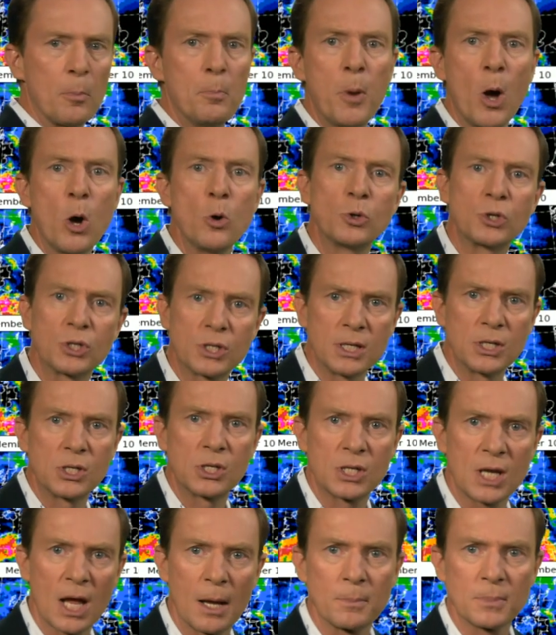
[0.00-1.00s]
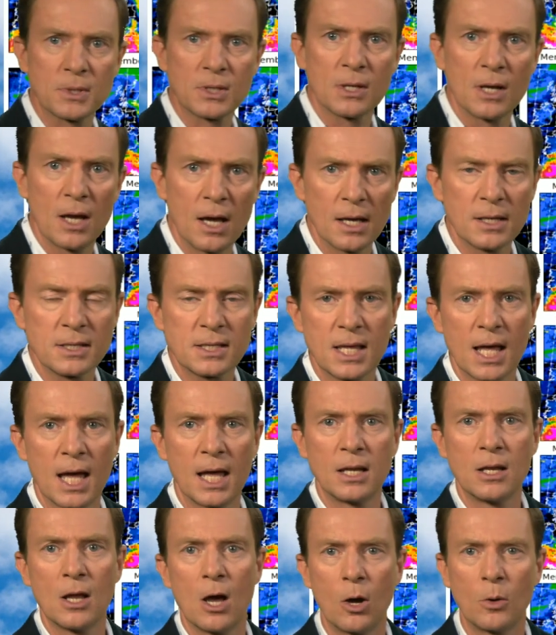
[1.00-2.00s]
postage stamps, as
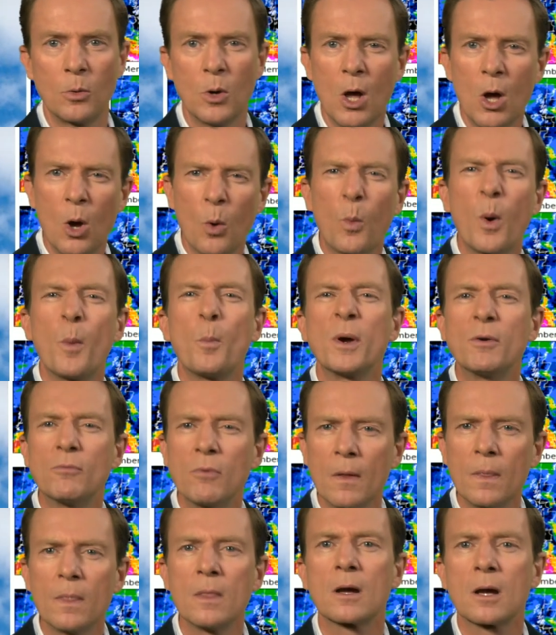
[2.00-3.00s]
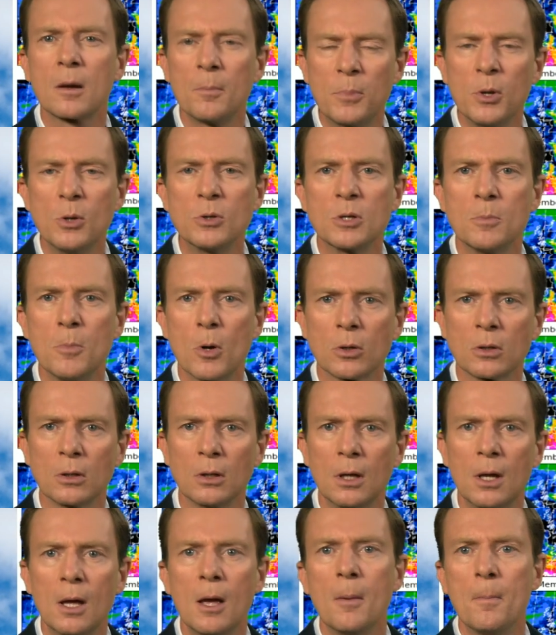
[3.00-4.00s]
they're known, when we run the computer
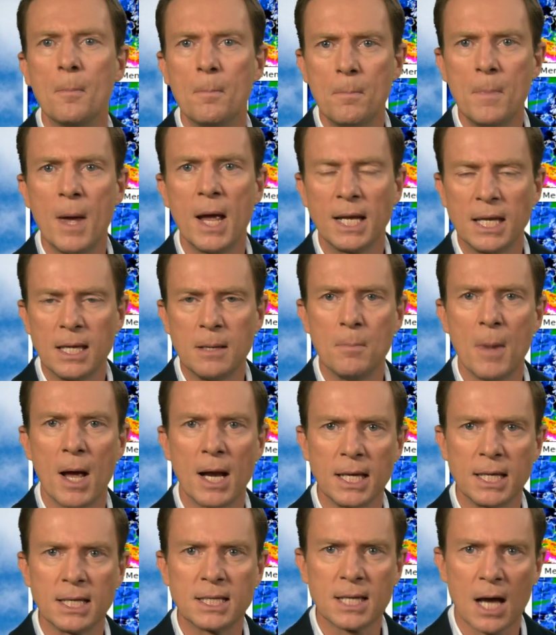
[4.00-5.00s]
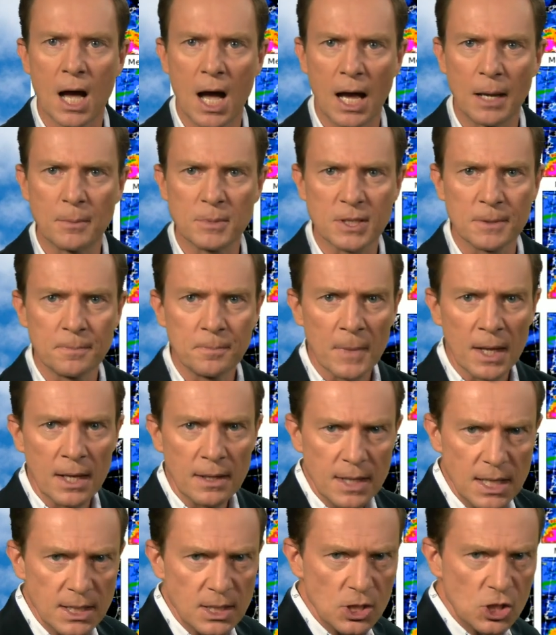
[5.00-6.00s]
model many, many times.
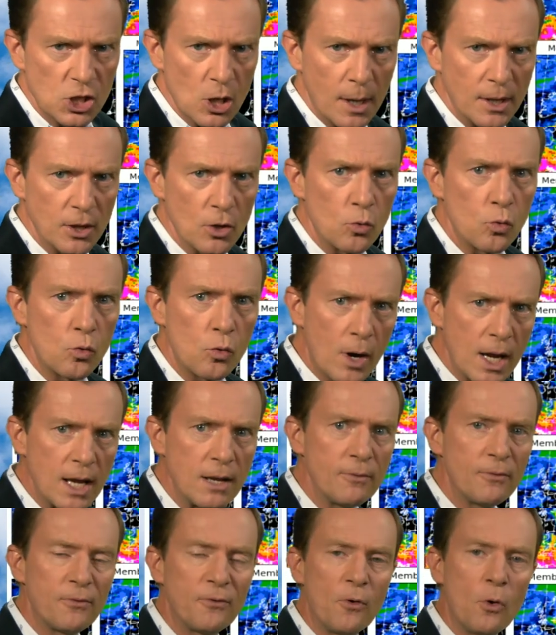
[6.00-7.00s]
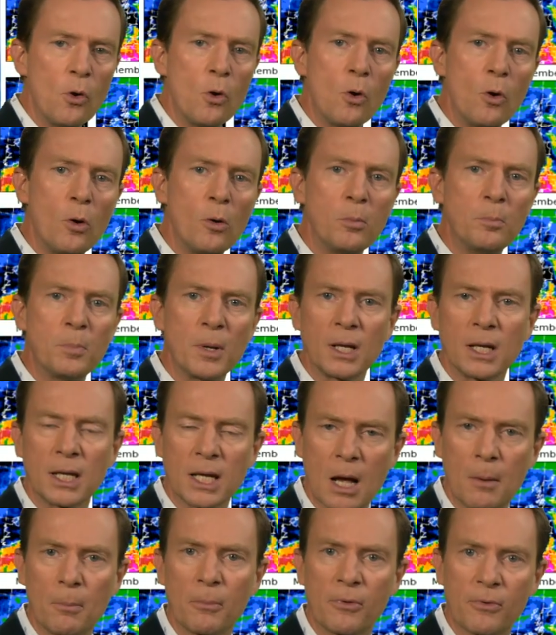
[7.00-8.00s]
This is showing the rainfall
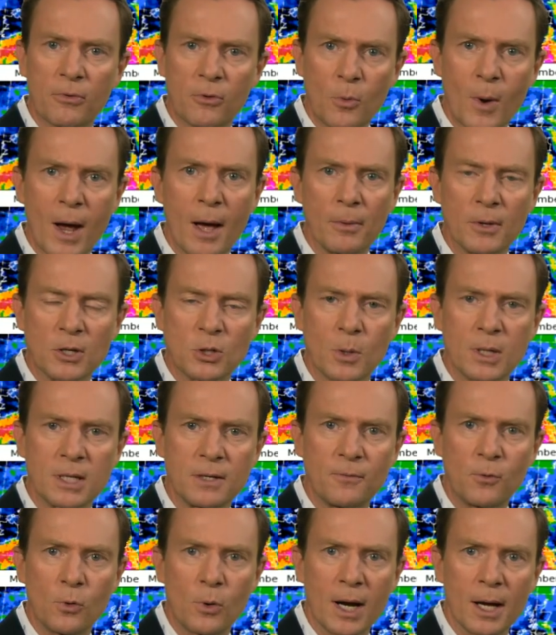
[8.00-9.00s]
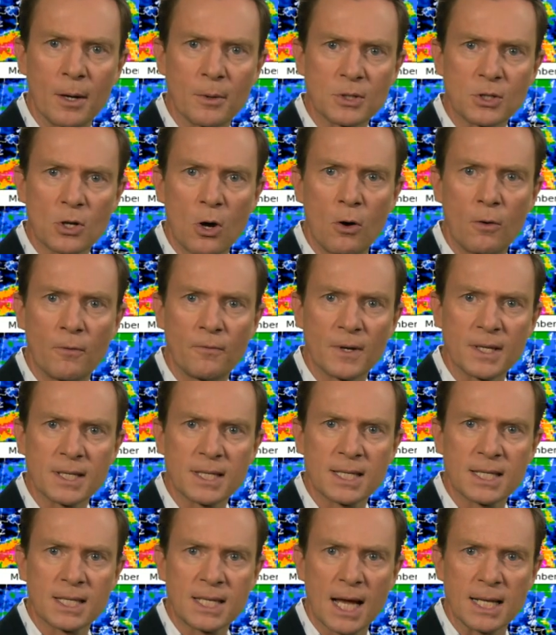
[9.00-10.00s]
building up throughout the 24 hours of
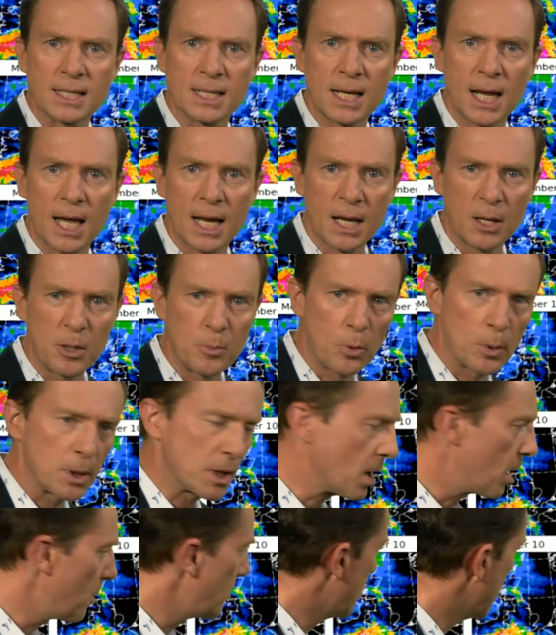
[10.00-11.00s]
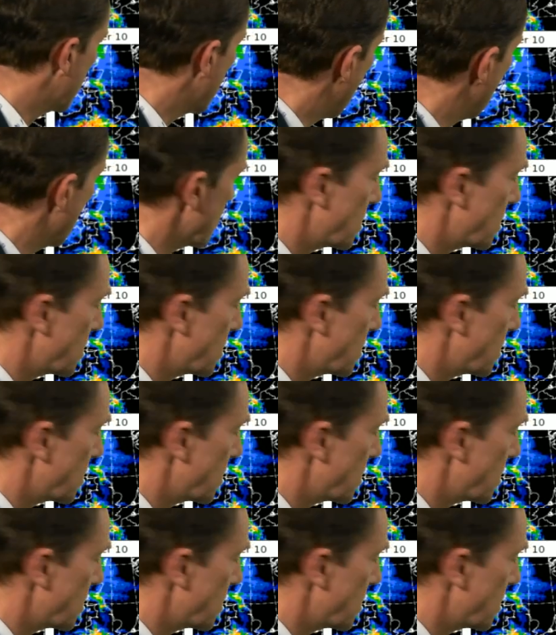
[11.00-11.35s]
Saturday. Now, you probably can't pick out